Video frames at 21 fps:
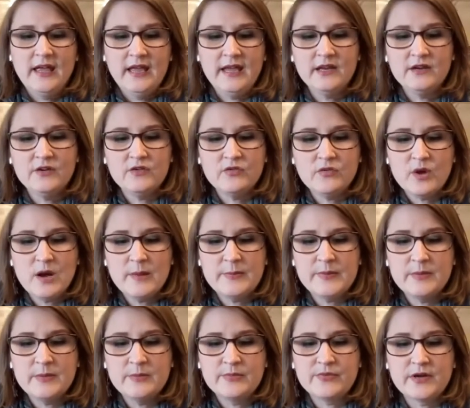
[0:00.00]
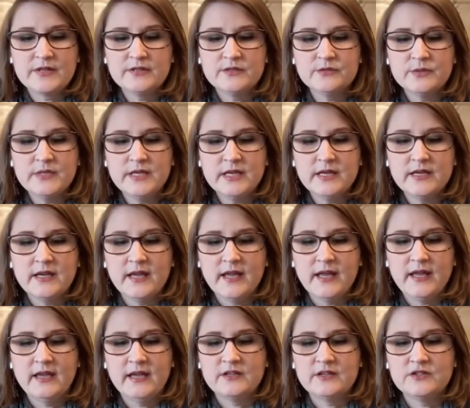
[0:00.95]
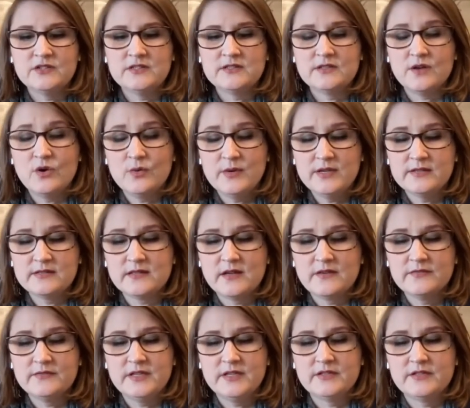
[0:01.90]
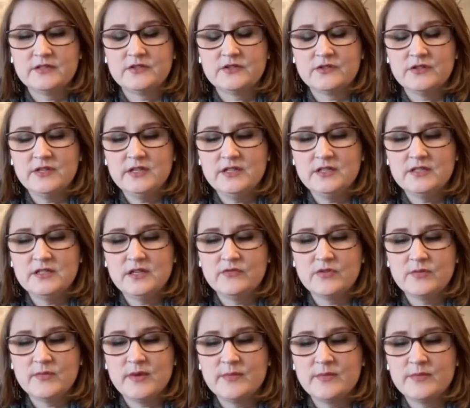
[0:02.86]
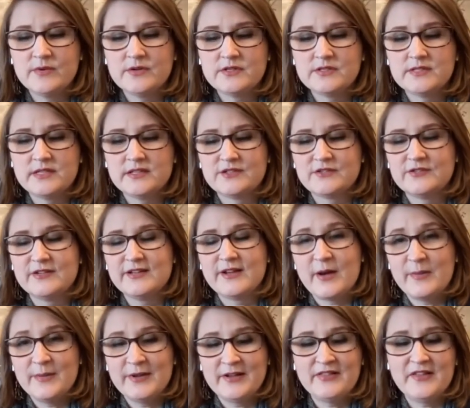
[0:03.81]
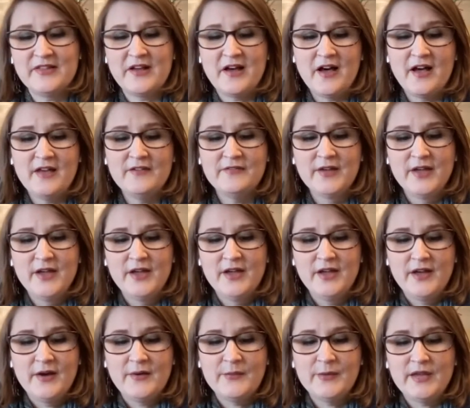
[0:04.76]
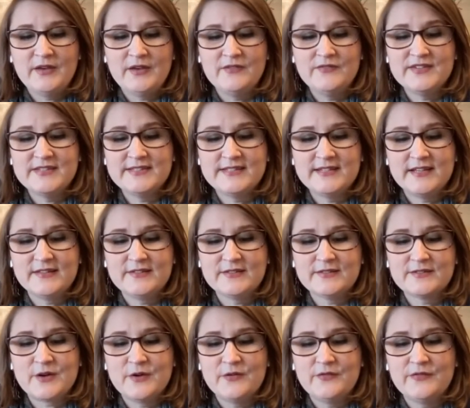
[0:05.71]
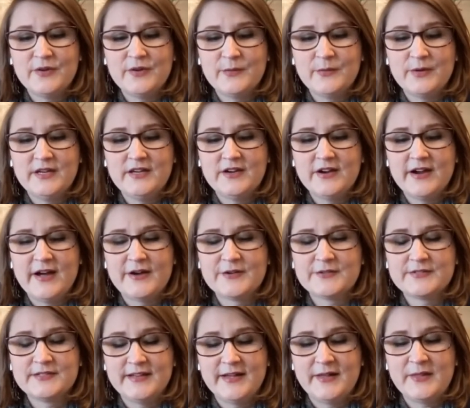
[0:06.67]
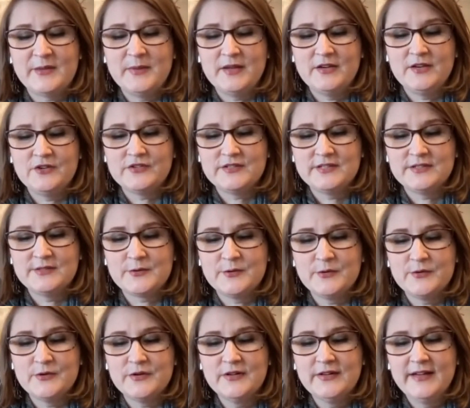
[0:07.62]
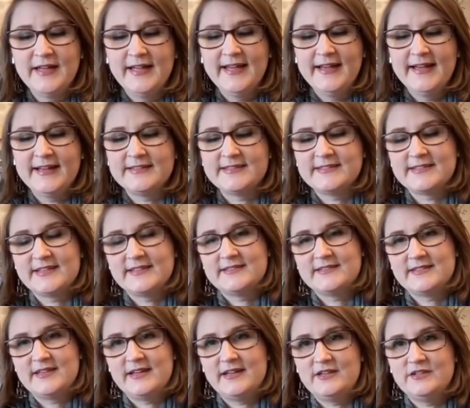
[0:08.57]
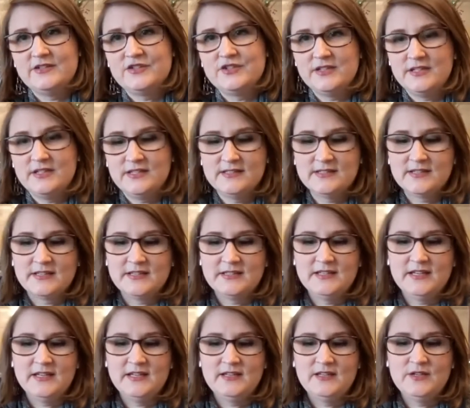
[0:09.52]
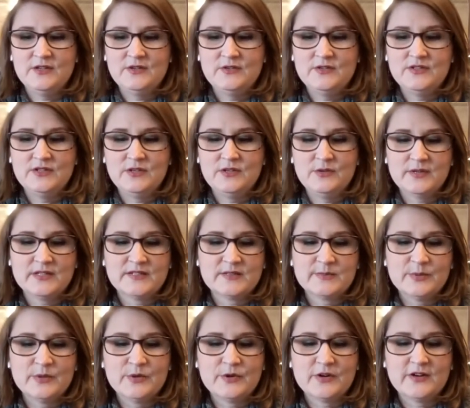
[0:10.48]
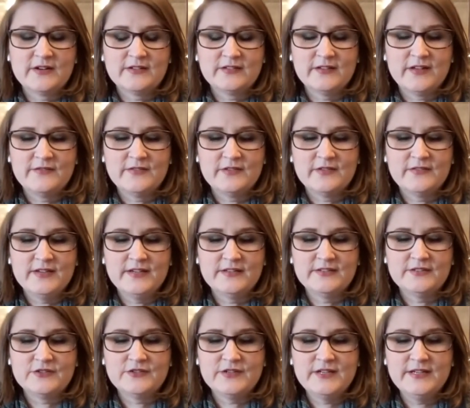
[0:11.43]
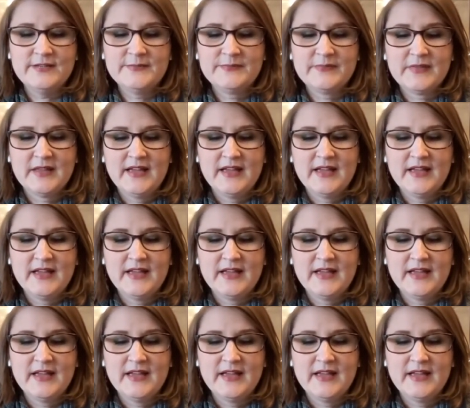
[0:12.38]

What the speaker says: Hannah grew up in Brunswick and she's always loved history. She remembers history coming alive when visiting the Schofield Whittier House in elementary school. And since then, she's continued to explore her love of history.